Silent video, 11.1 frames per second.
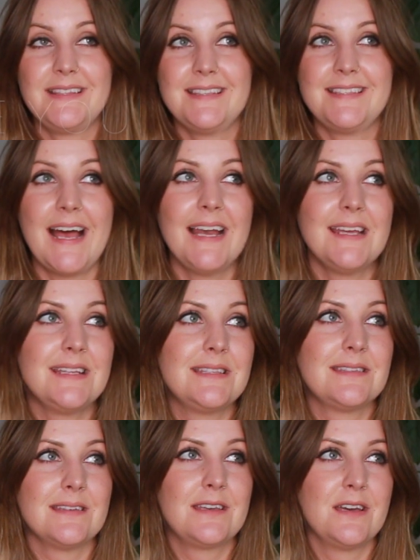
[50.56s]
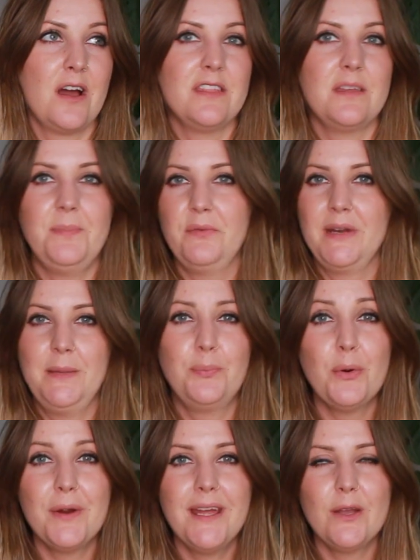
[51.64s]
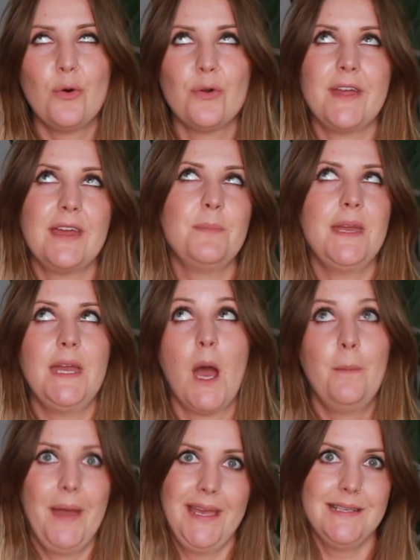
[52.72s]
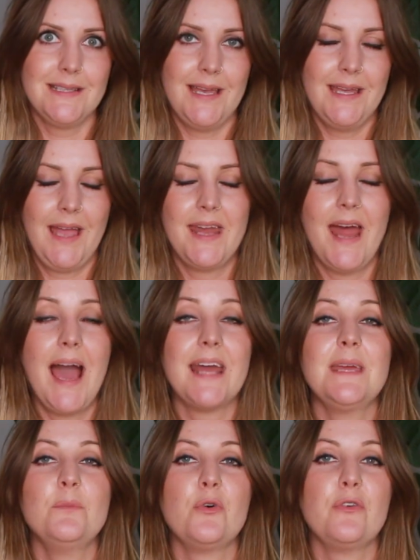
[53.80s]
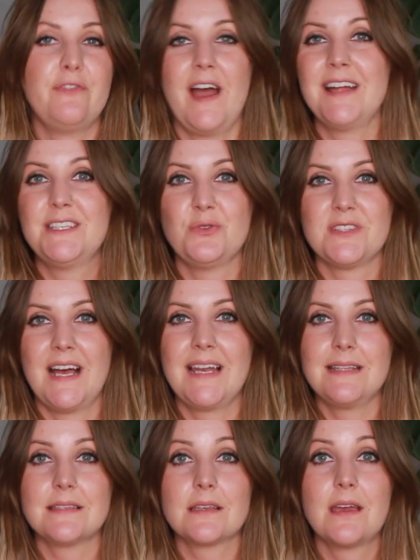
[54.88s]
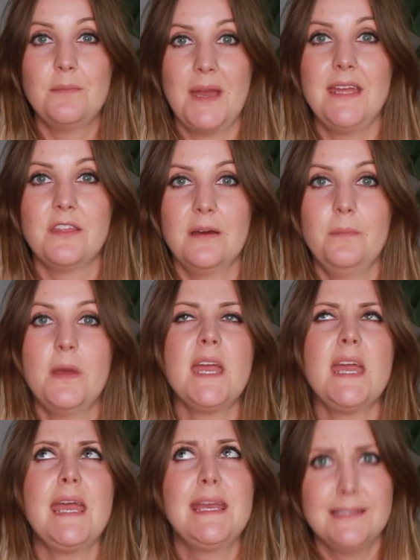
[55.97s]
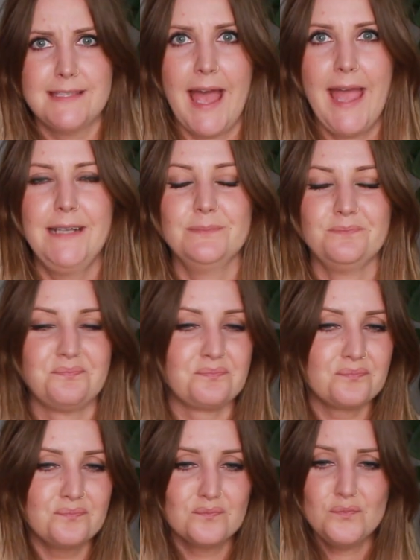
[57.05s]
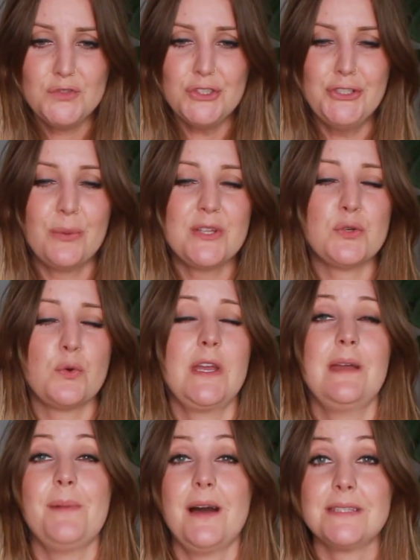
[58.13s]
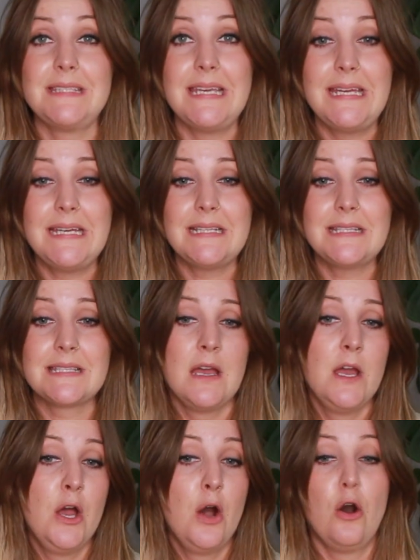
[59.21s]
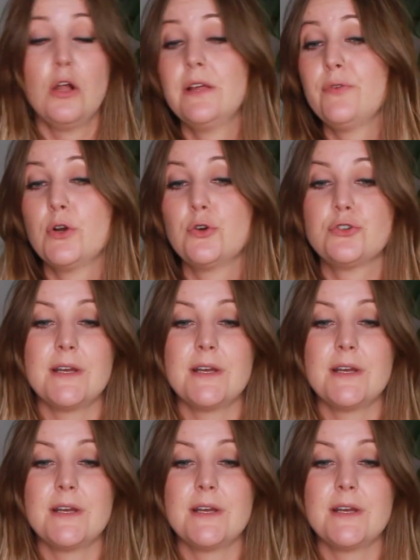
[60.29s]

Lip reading: Salads can either be really boring or they can be amazing, and adding more fat to your salads can make them insane. We're talking about seeds, olive oil